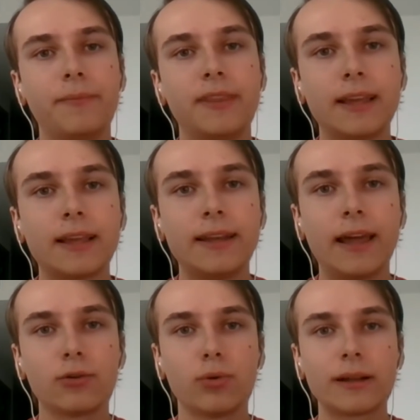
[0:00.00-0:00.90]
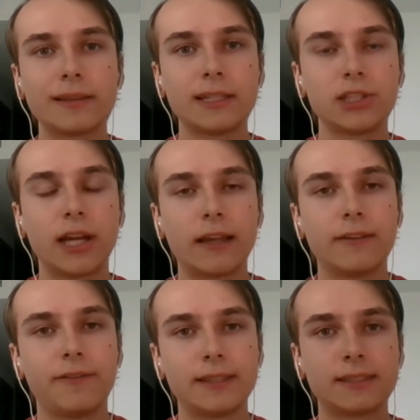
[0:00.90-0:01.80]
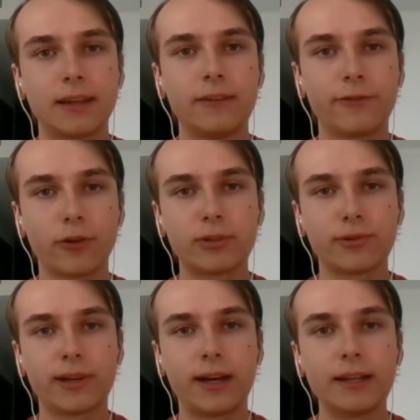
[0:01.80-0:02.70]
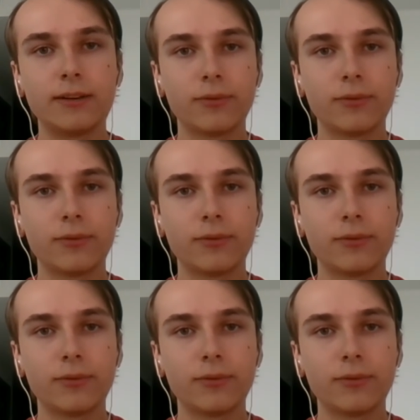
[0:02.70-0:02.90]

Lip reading: they can now quickly check if it's confirmed or not,